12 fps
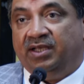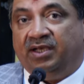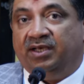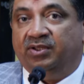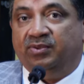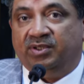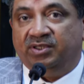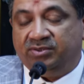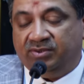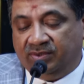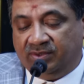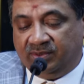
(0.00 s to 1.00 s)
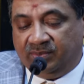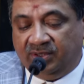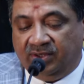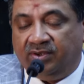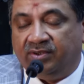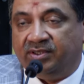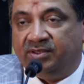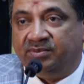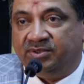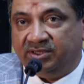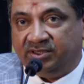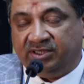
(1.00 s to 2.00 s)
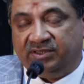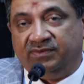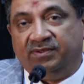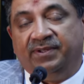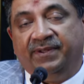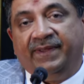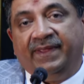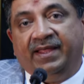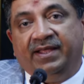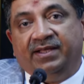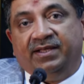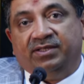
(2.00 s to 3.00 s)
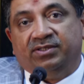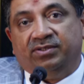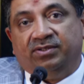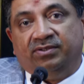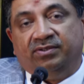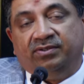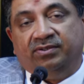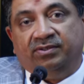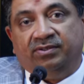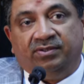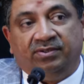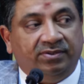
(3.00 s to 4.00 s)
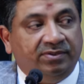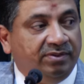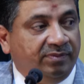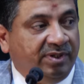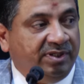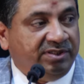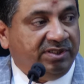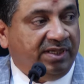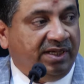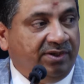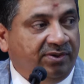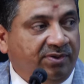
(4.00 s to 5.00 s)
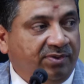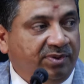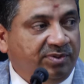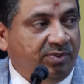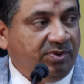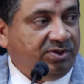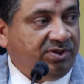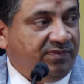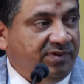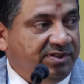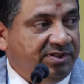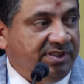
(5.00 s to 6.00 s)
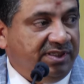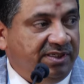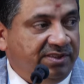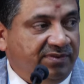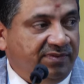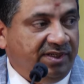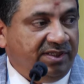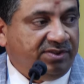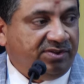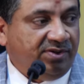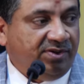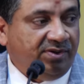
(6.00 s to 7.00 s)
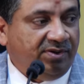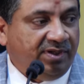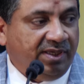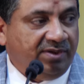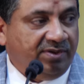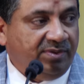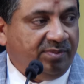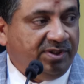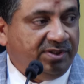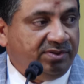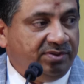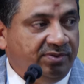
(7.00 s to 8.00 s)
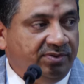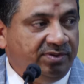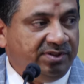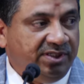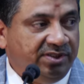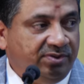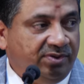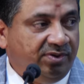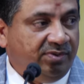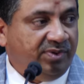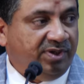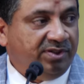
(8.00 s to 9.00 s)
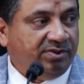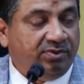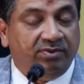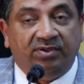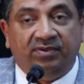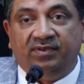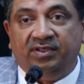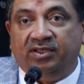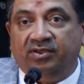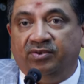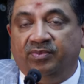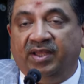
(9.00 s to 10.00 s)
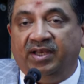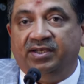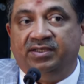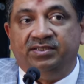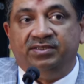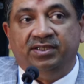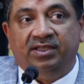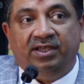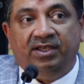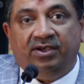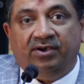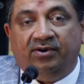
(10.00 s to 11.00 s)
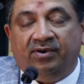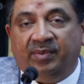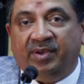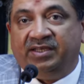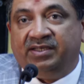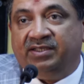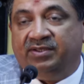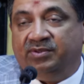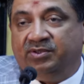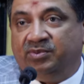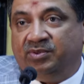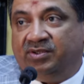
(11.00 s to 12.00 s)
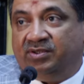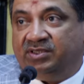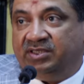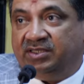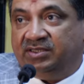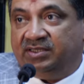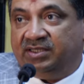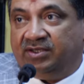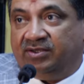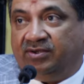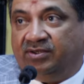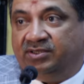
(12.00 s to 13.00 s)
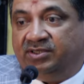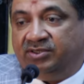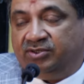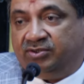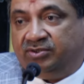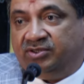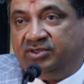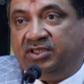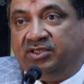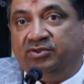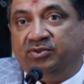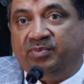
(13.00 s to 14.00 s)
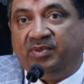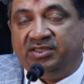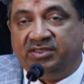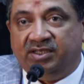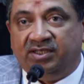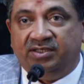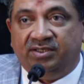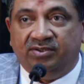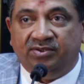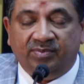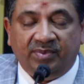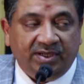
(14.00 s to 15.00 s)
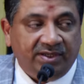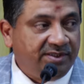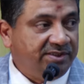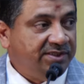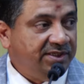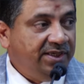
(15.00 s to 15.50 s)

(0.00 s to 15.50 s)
are the ones who are going to be long-term successful. So, you know, when Chicago, which most of us see as a very strong economic school, says, no, we are a school of the humanities, or MIT, which we all see as a technology institution, says you must study the humanities,